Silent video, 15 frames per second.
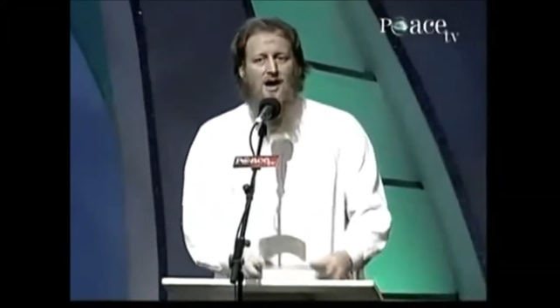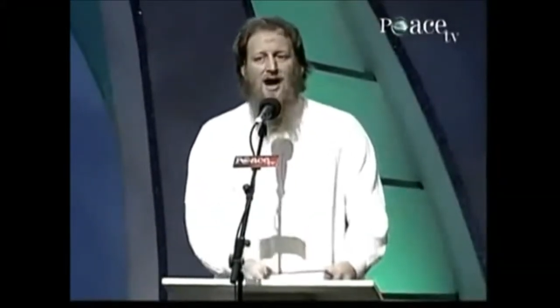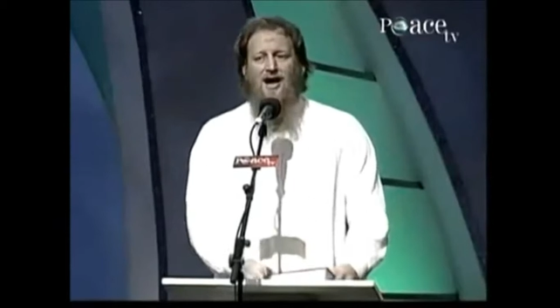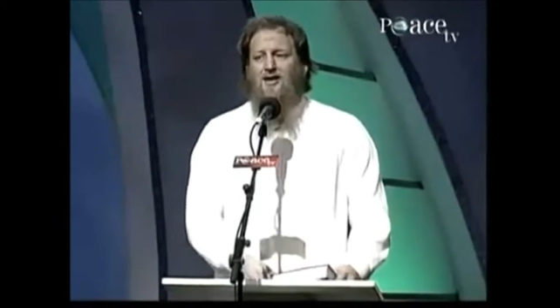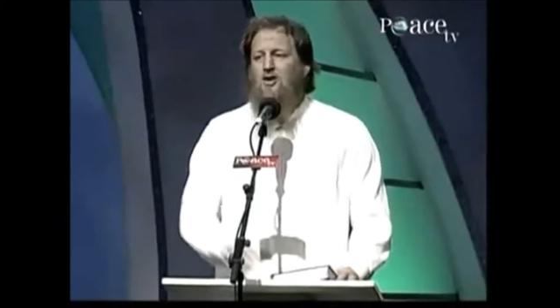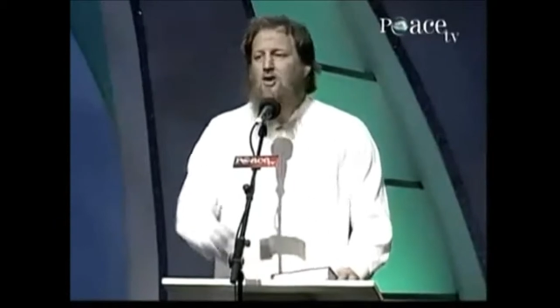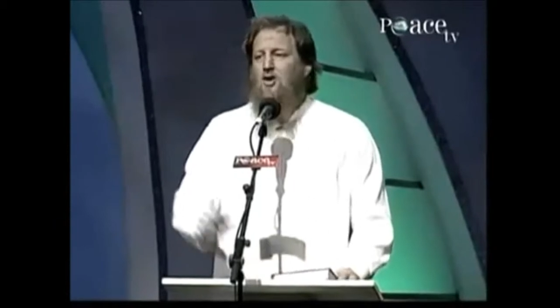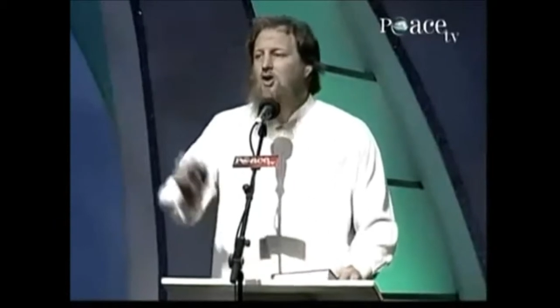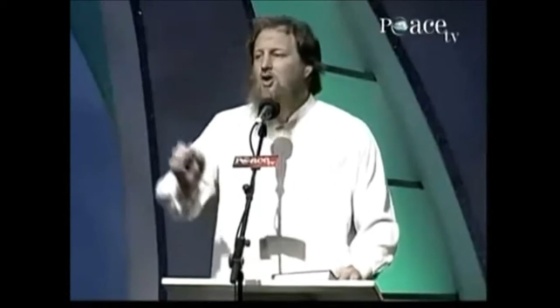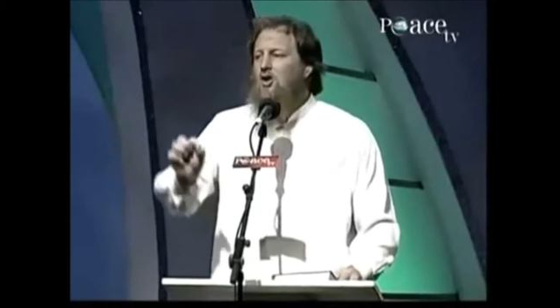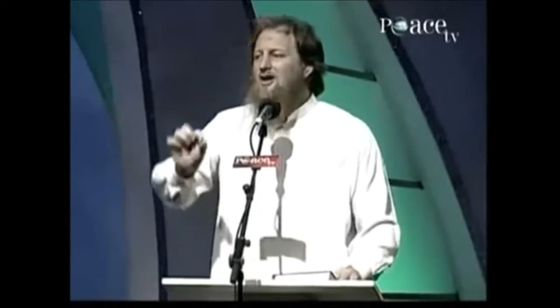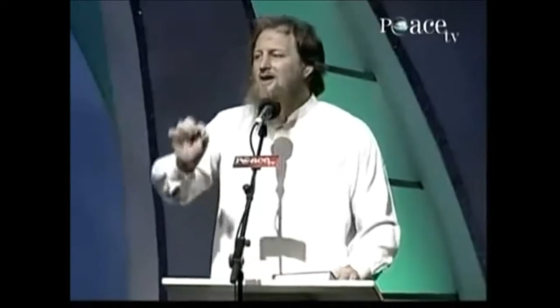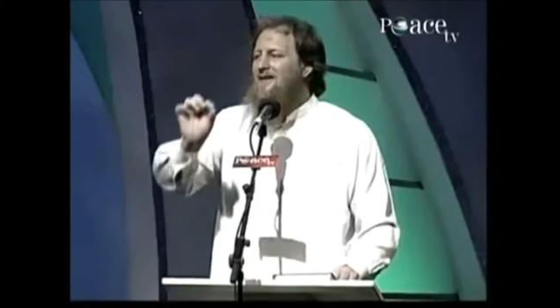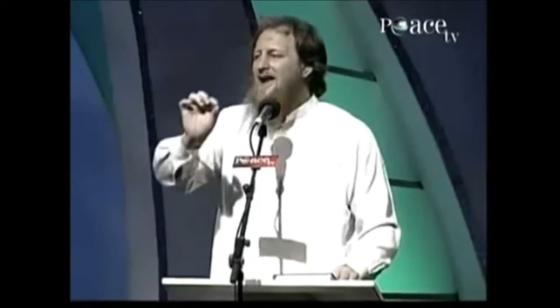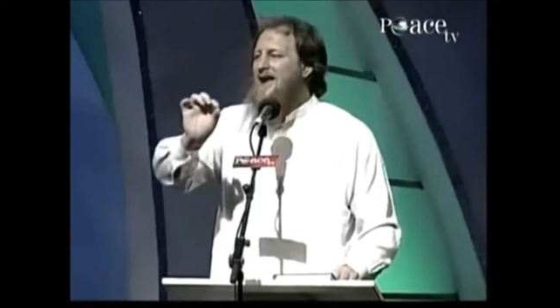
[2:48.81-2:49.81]
and you
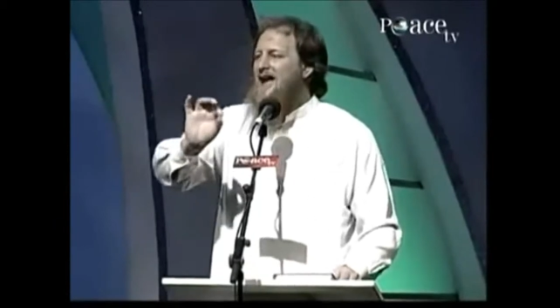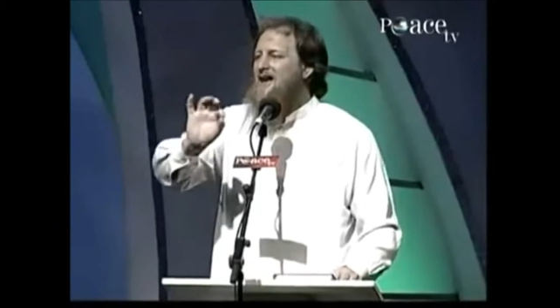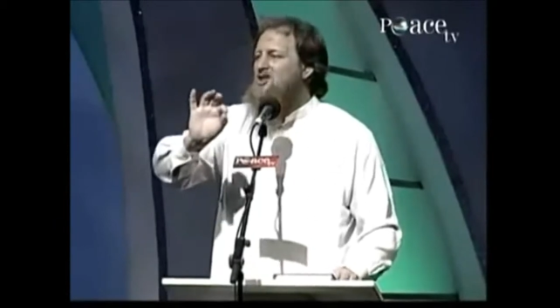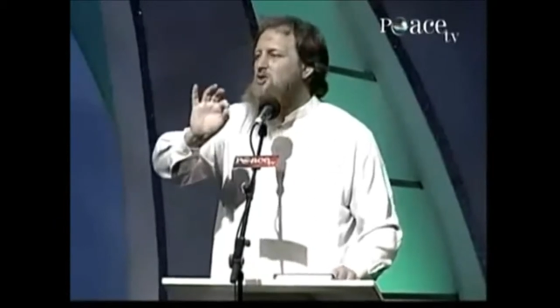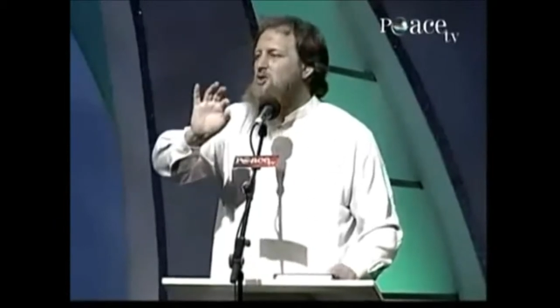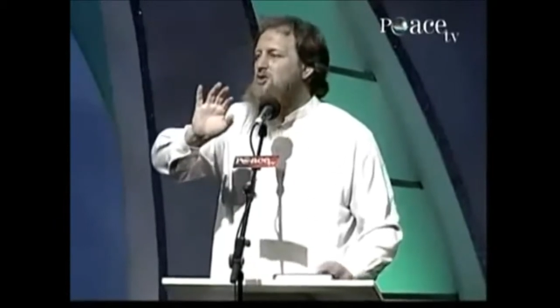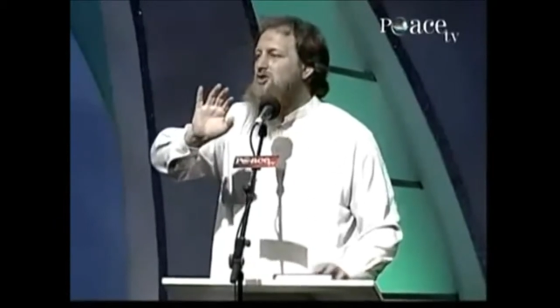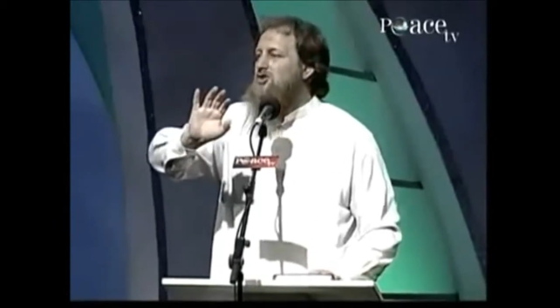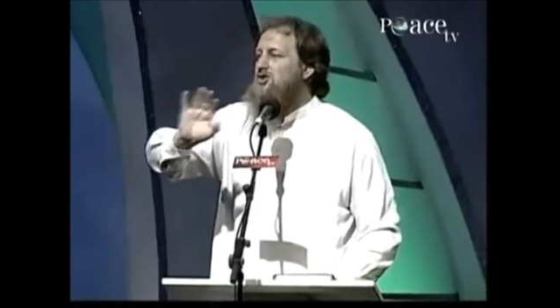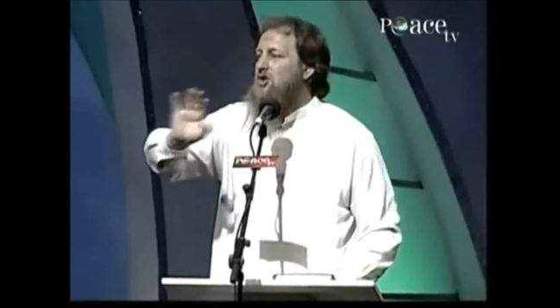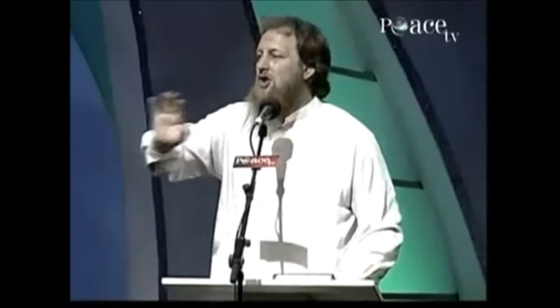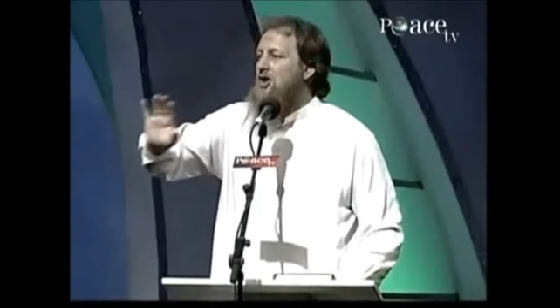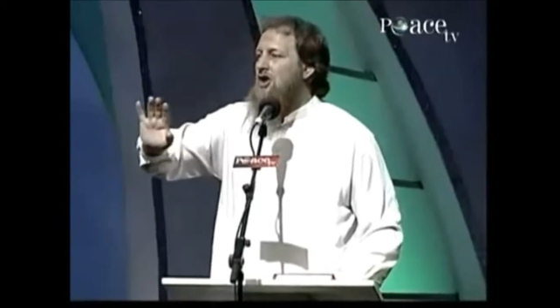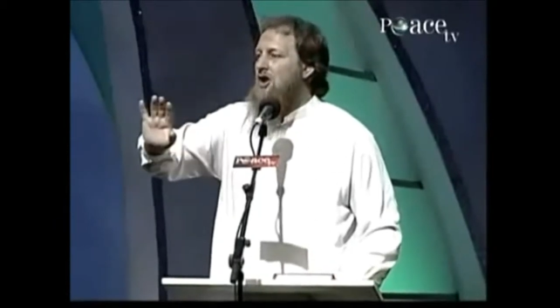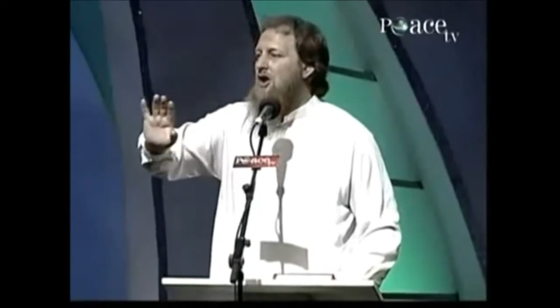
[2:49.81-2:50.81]
look in the actual
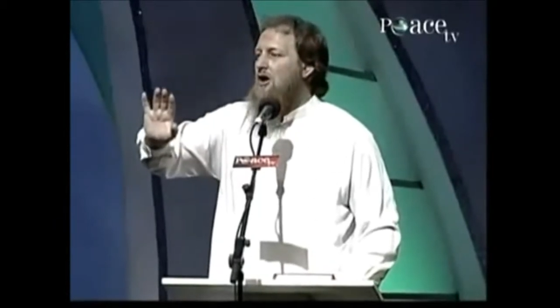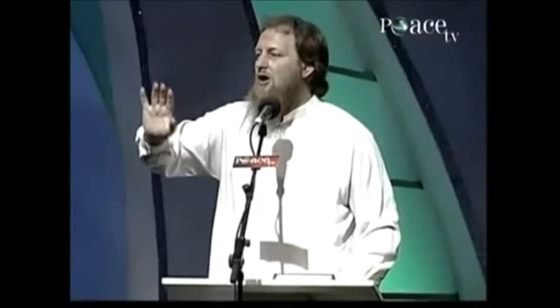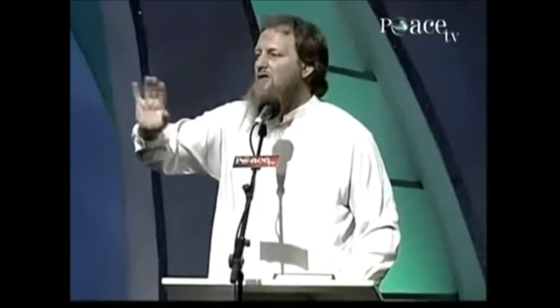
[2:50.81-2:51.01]
Sunnah